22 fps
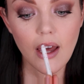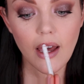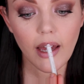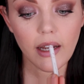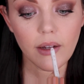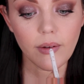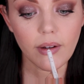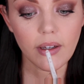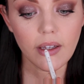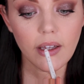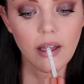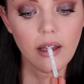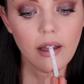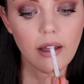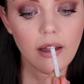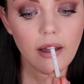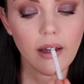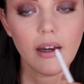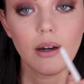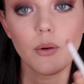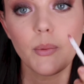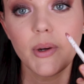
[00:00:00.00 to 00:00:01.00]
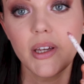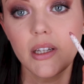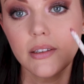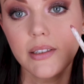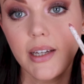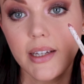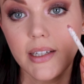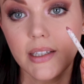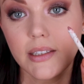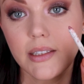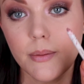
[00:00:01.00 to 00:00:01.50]
Anyway, we're gonna
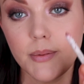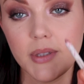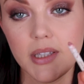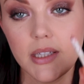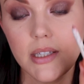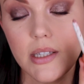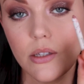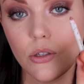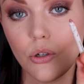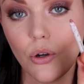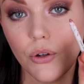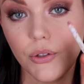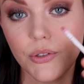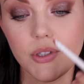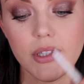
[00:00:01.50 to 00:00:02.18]
line our lips. This is Oh